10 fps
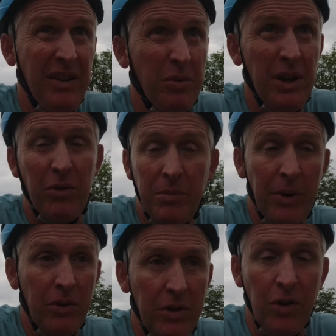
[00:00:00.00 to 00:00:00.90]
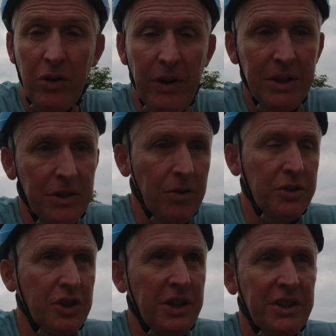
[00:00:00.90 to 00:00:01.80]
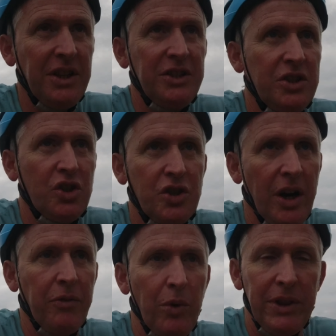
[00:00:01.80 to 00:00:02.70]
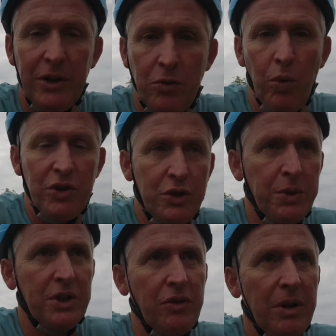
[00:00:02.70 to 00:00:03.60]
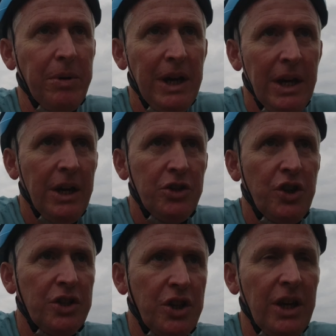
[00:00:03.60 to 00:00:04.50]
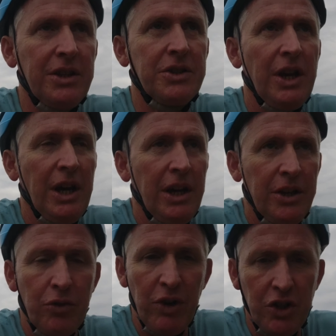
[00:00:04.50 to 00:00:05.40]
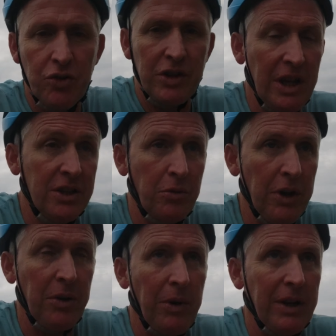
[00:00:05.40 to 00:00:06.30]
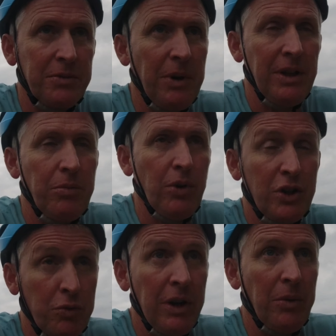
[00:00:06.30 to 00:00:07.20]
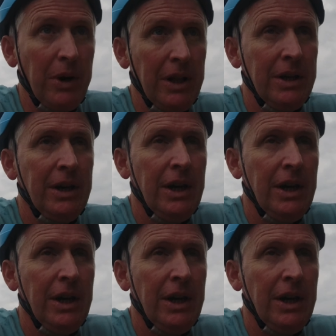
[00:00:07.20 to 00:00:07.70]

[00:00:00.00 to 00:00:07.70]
even when you're out and about on longer rides, you know, it's just nice and easy just to have one twist grip, change gears, and the ratios of the gears are really well as well. Works really well.